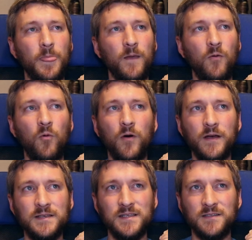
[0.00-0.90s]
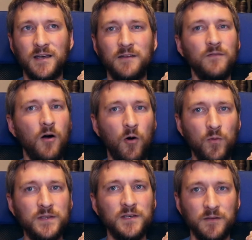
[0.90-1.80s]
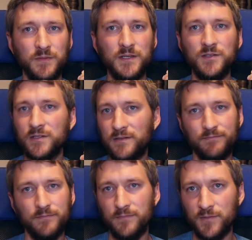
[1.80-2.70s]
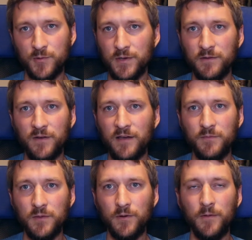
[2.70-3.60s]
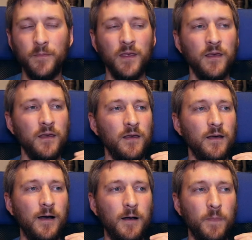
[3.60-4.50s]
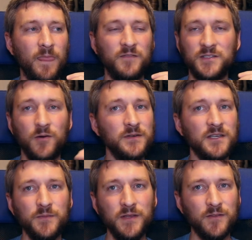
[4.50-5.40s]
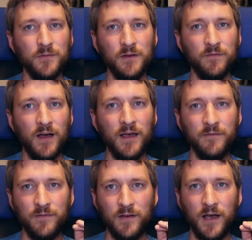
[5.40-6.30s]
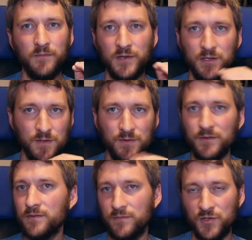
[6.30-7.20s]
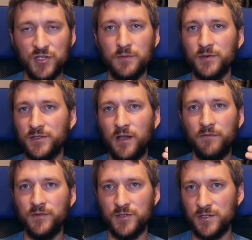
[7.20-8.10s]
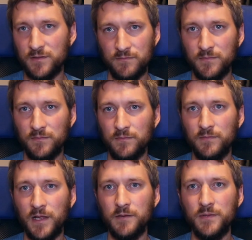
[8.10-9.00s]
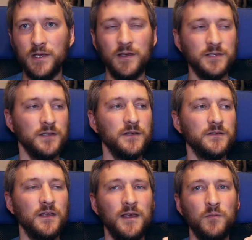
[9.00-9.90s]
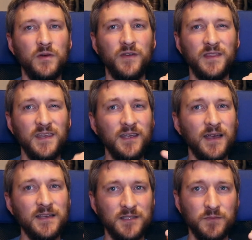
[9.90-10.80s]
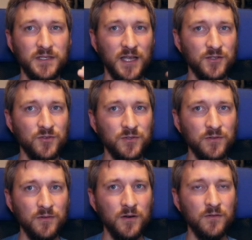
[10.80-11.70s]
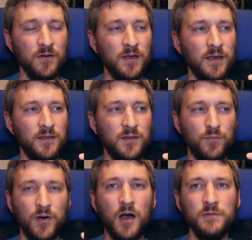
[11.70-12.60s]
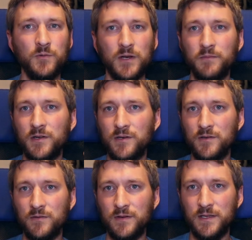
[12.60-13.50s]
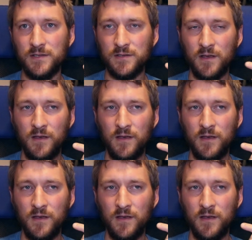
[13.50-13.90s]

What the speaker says: Or is this kind of always going to be just 3 to 5 people? If it's always going to be 3 to 5, I'm going to use the cheaper stuff and just let it be as it is. But if I think it has the potential to grow, then probably what I'm going to do is